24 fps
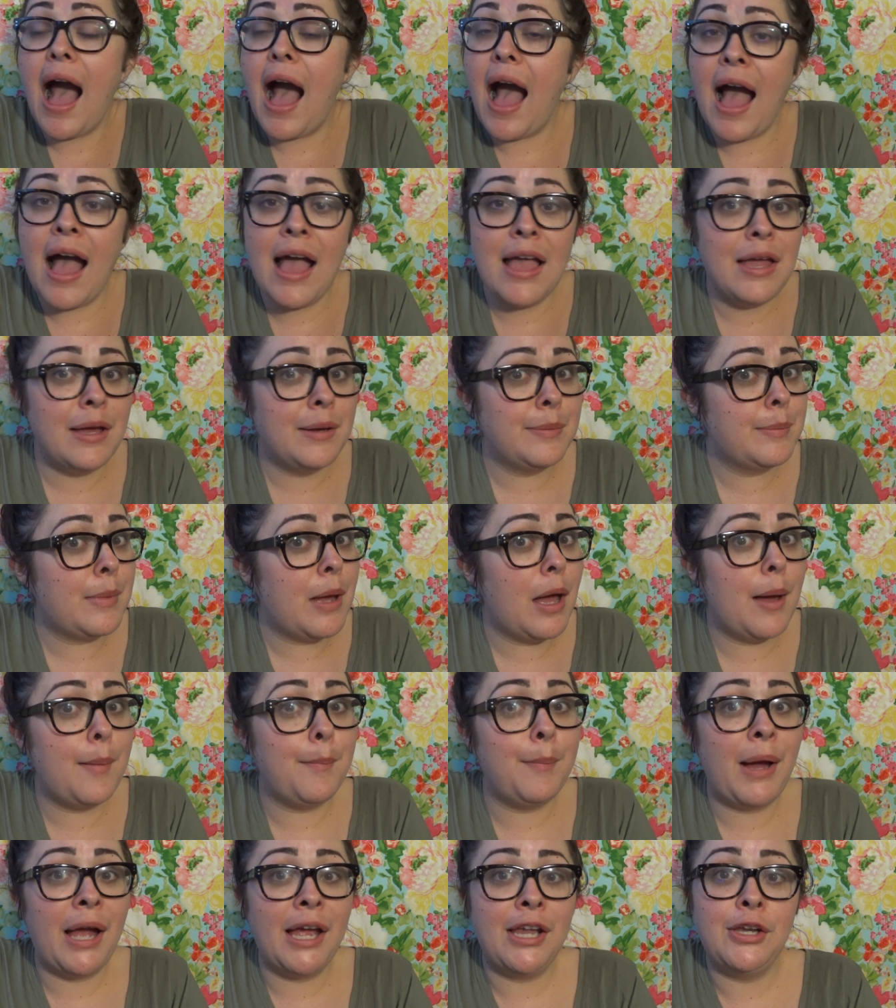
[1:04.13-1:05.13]
I am
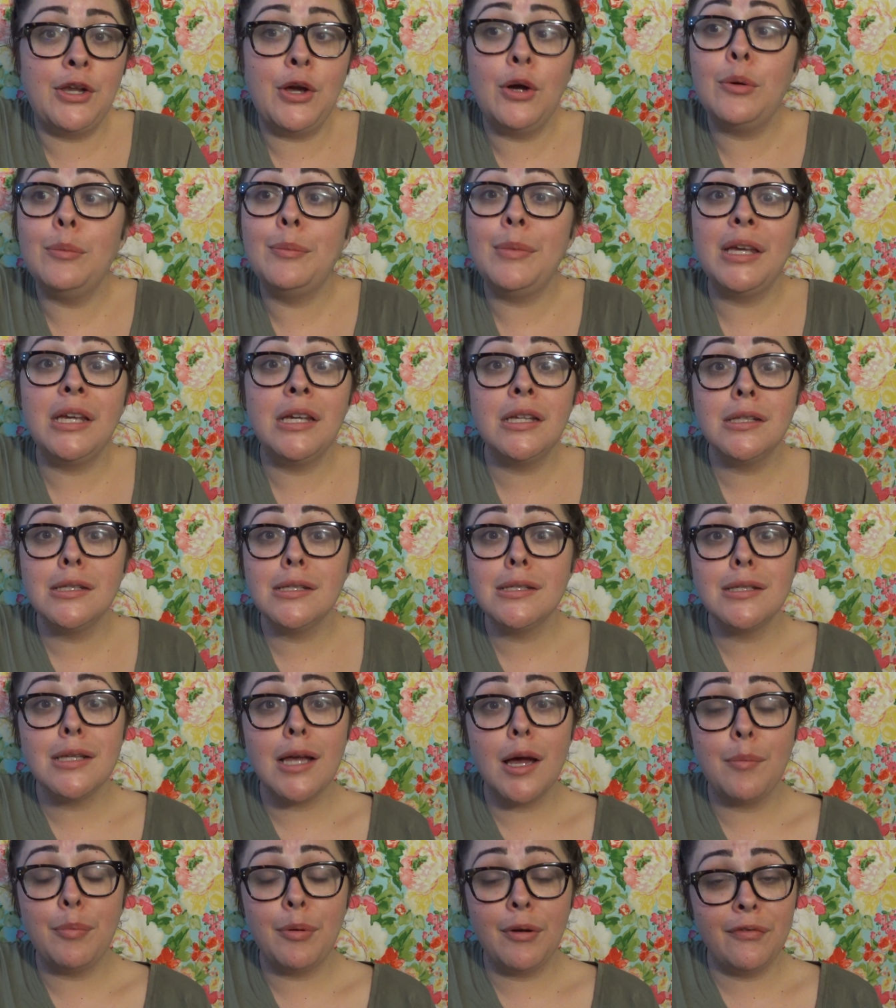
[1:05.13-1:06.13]
by no means
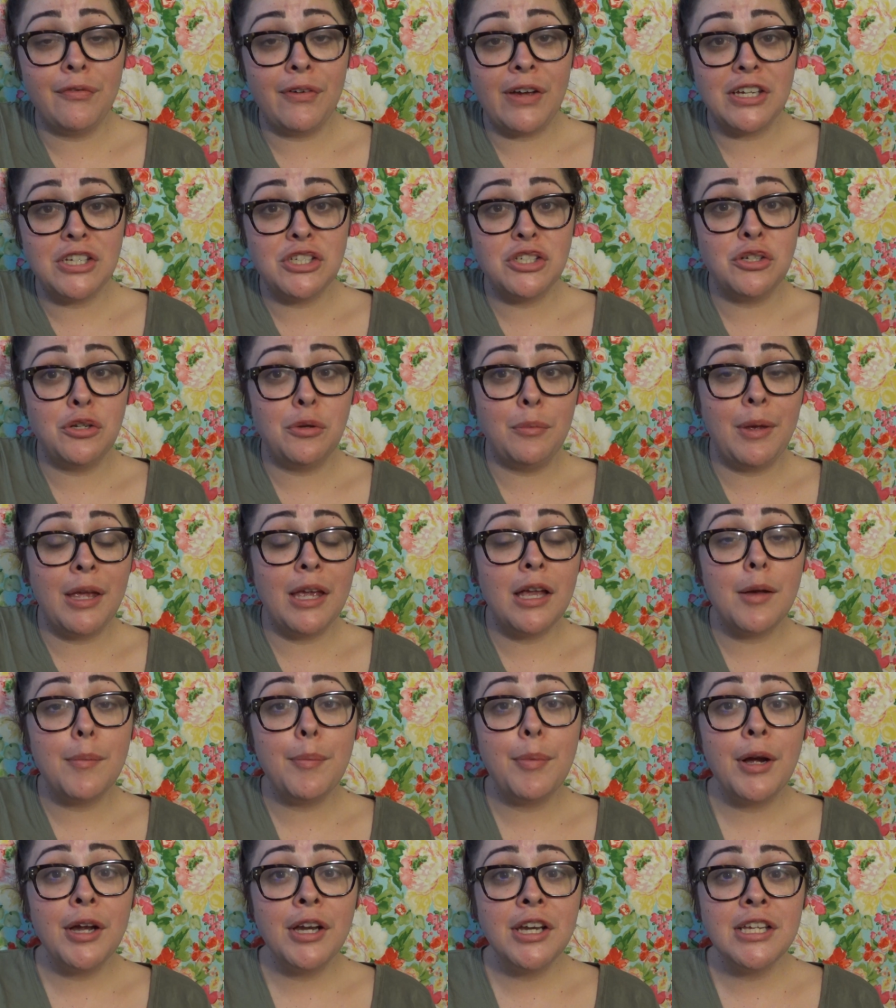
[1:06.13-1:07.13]
a professional
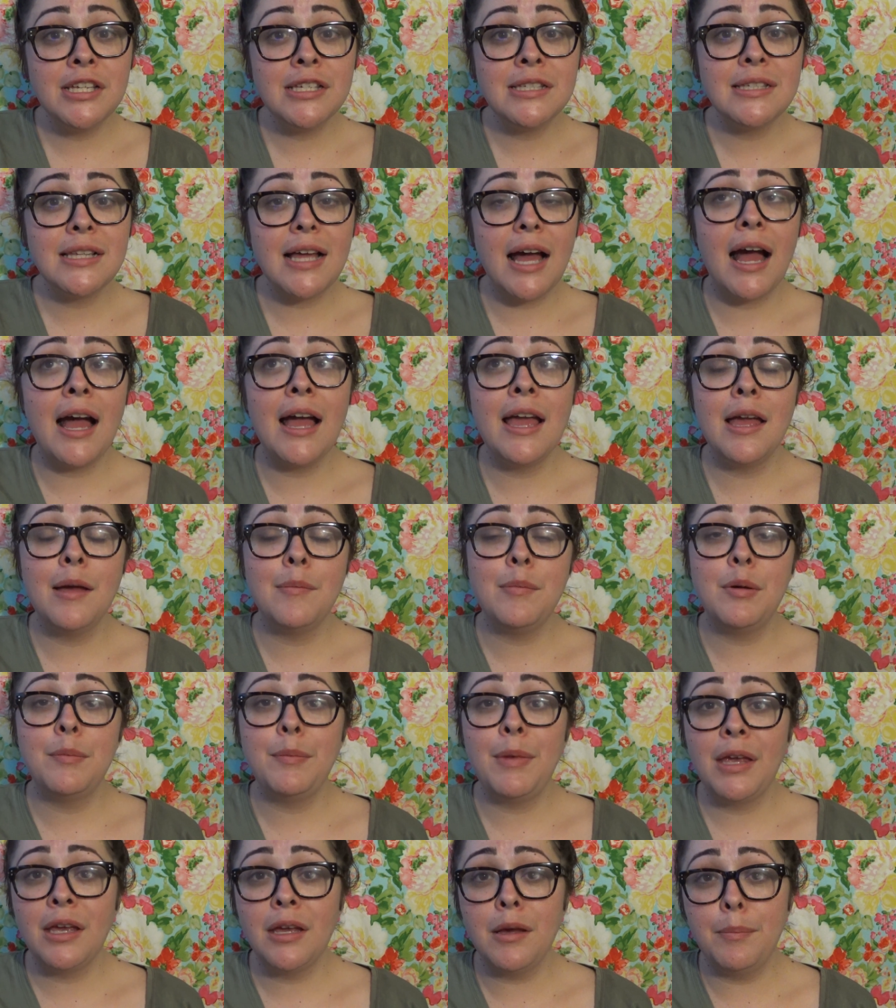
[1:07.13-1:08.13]
makeup artist I am a
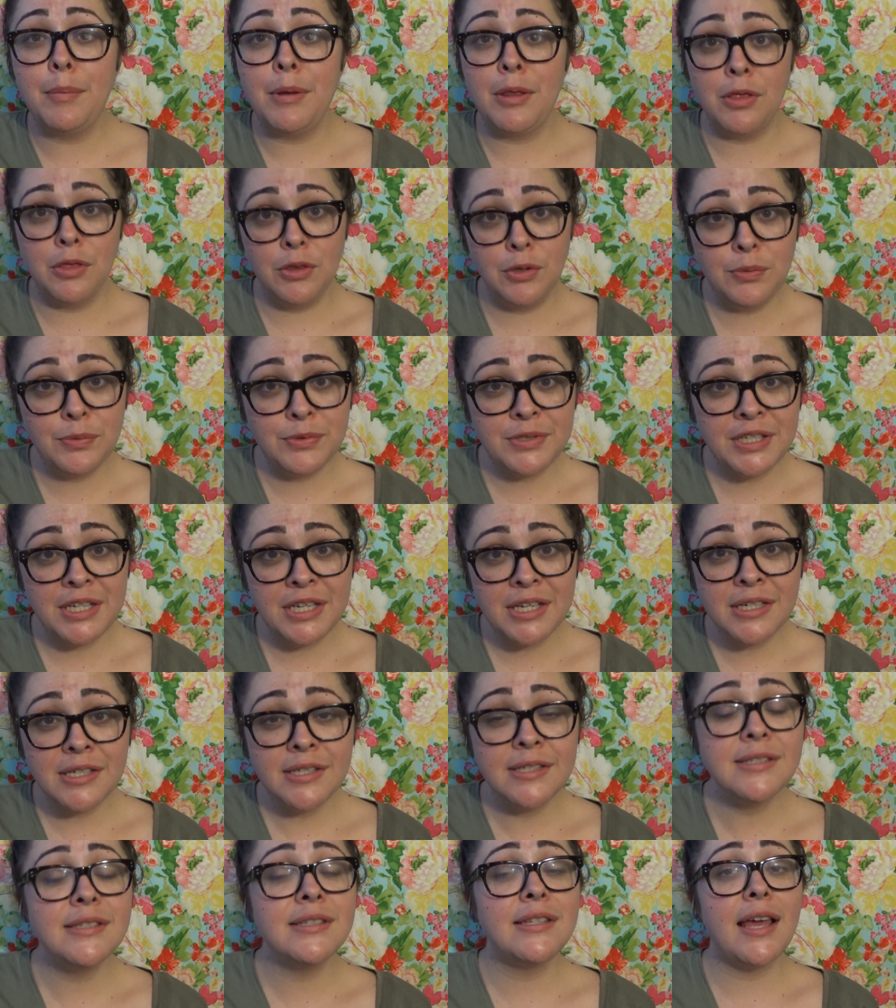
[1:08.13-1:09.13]
makeup
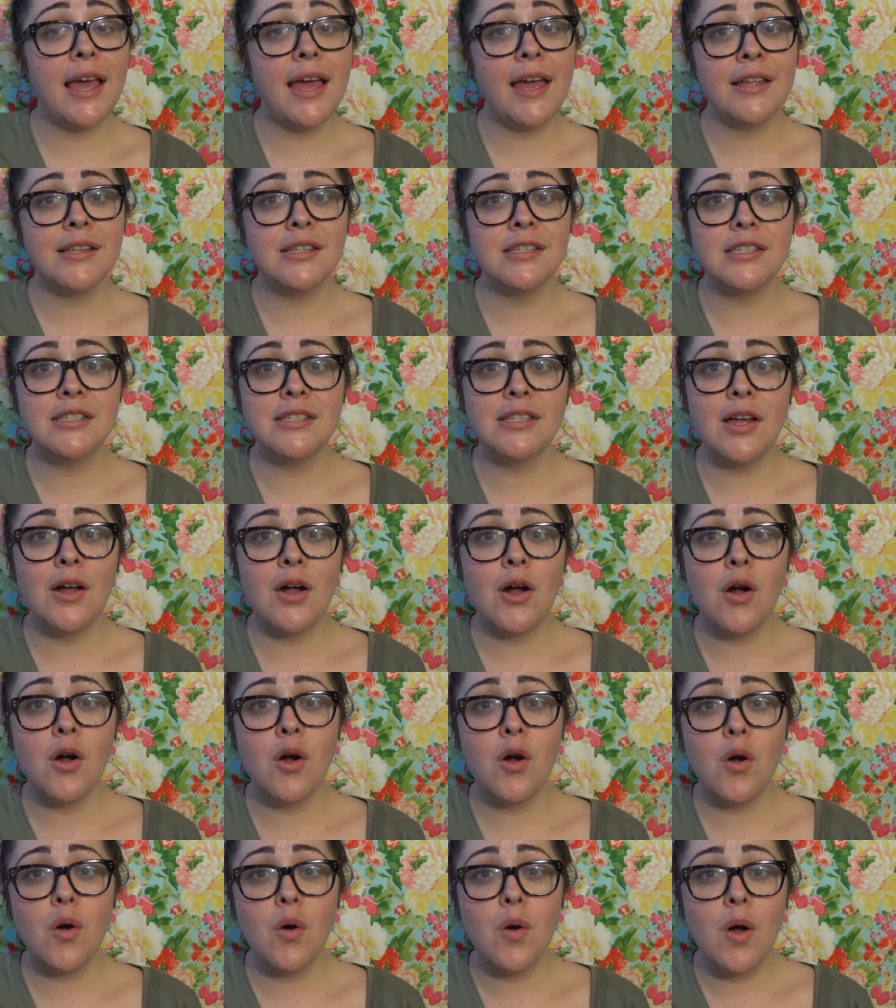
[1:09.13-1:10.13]
enthusiast and
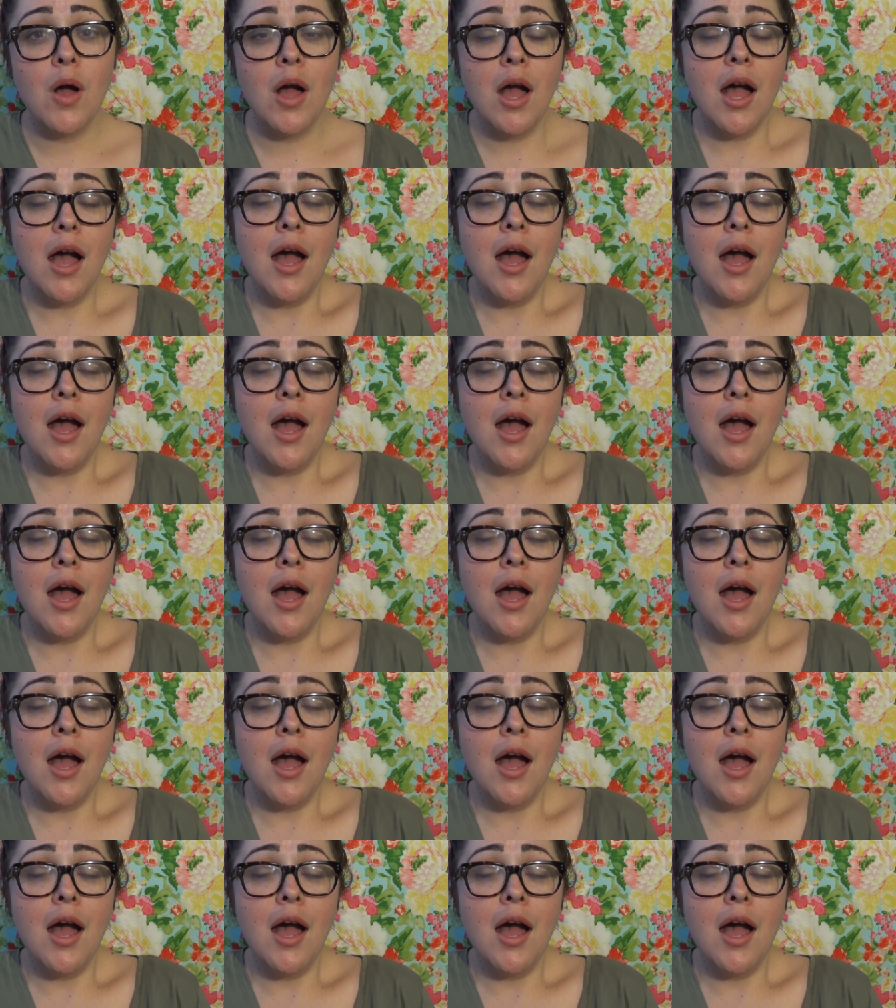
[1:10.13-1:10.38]
so